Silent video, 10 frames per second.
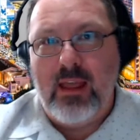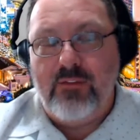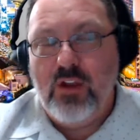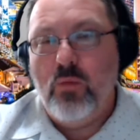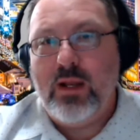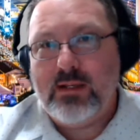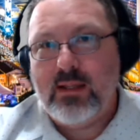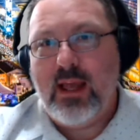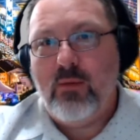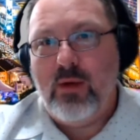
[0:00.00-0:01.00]
If you went
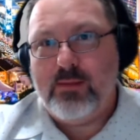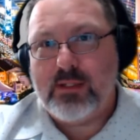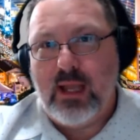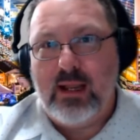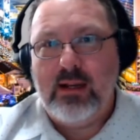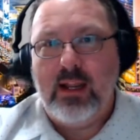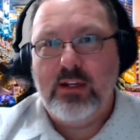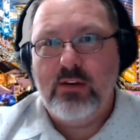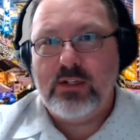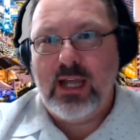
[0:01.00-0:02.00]
to that website
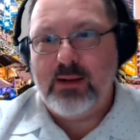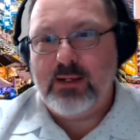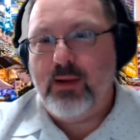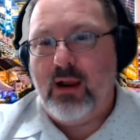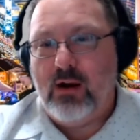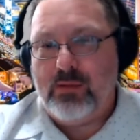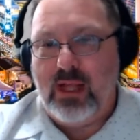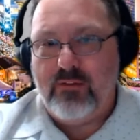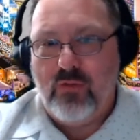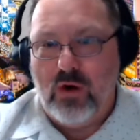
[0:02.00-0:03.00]
and you typed Power
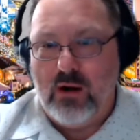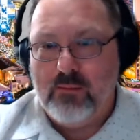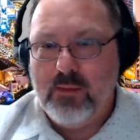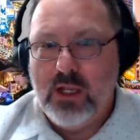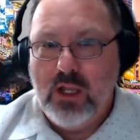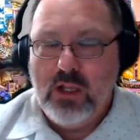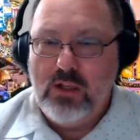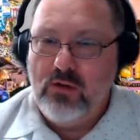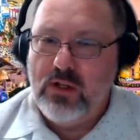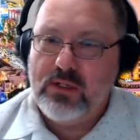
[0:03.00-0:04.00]
Platform,
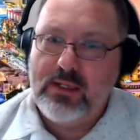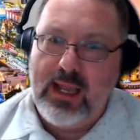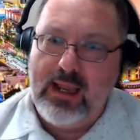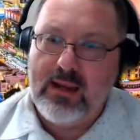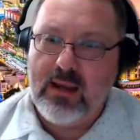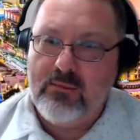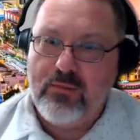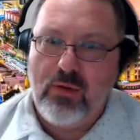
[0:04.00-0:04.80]
you could take